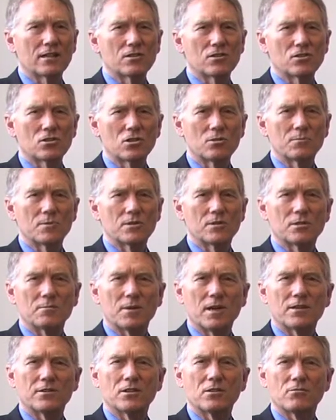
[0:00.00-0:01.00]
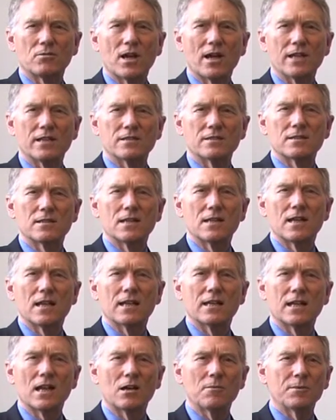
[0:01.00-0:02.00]
consumers about their rights
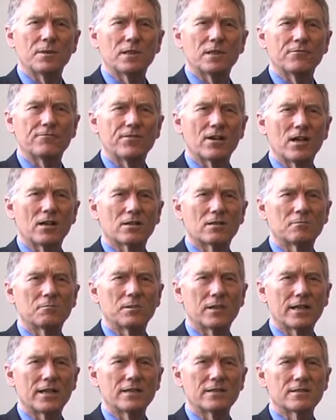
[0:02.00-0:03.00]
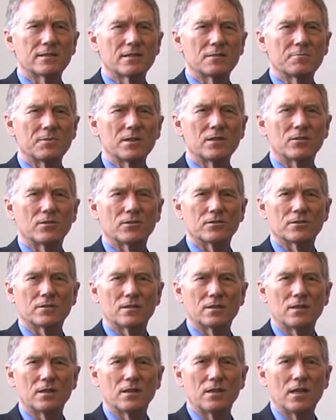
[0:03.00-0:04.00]
and helping them file complaints and appeals,
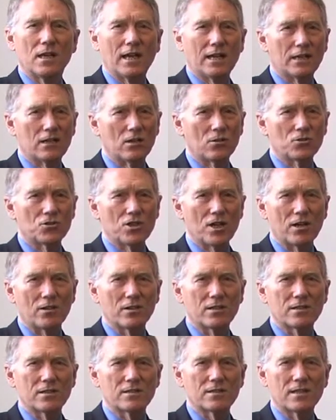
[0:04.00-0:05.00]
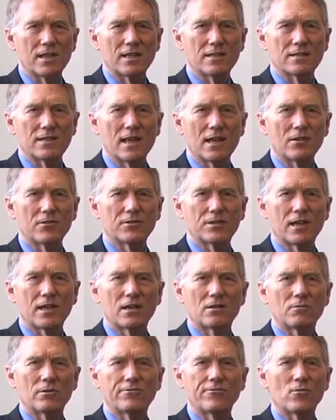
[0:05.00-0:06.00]
and co-chairing the state's health
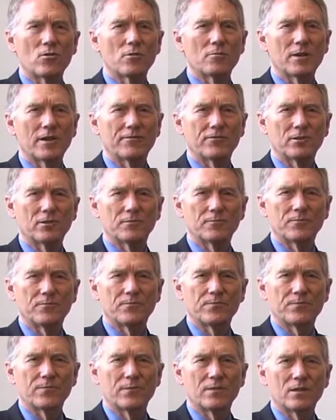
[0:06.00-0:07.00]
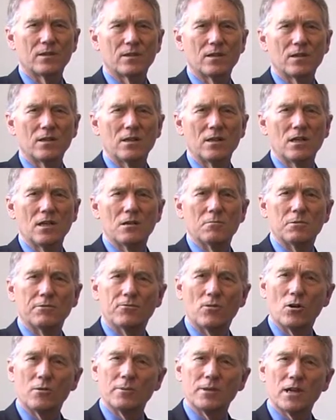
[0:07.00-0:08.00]
care reform effort.
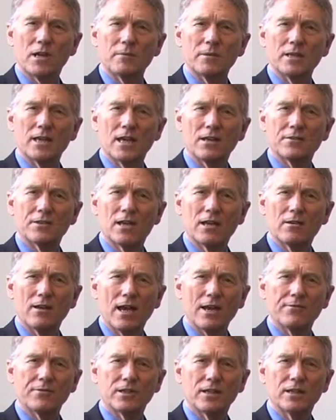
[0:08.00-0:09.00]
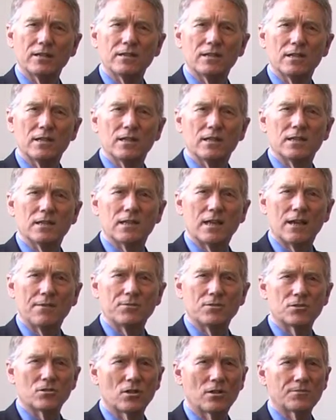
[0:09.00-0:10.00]
Before becoming the health care advocate,
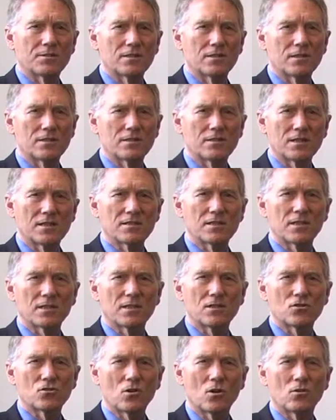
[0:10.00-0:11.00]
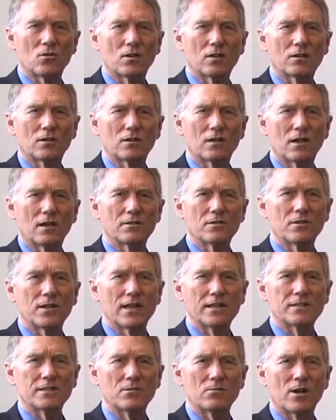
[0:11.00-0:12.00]
Kevin served as assistant controller under
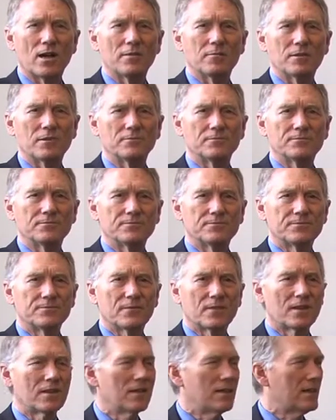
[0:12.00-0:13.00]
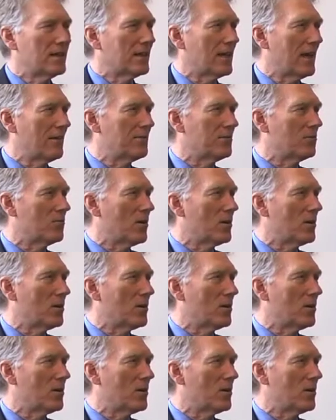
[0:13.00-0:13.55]
Nancy Wyman. Kevin,